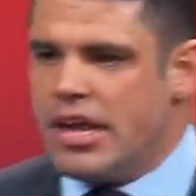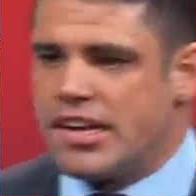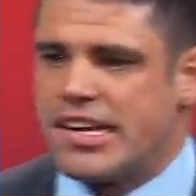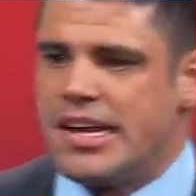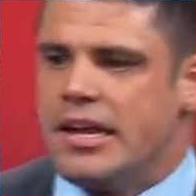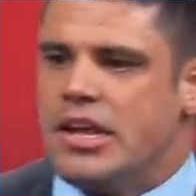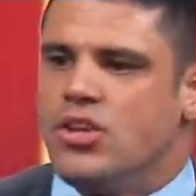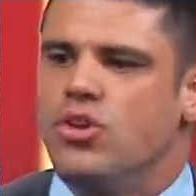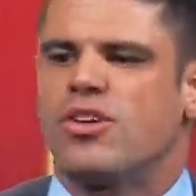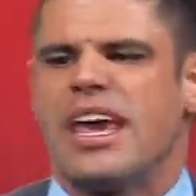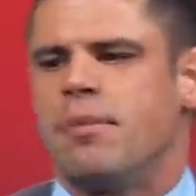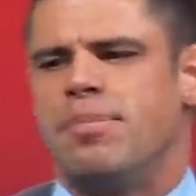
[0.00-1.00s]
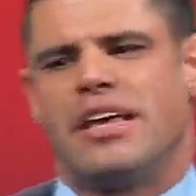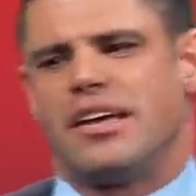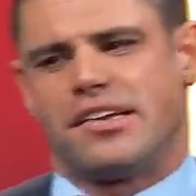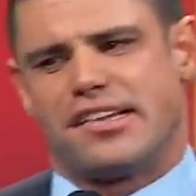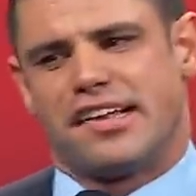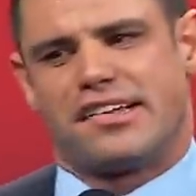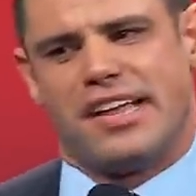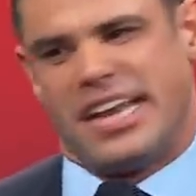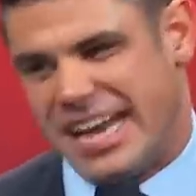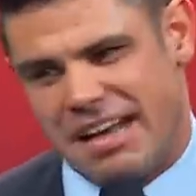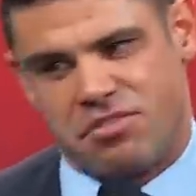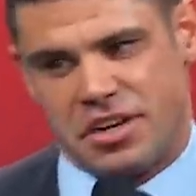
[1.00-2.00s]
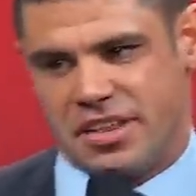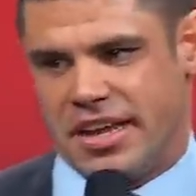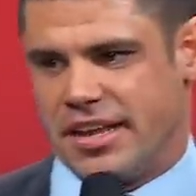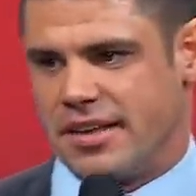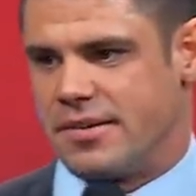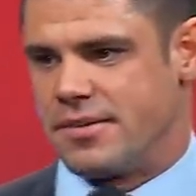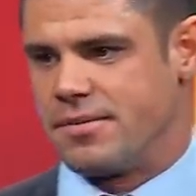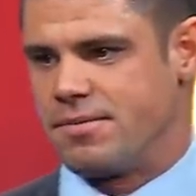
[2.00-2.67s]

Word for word: See, you can't be consistent at everything.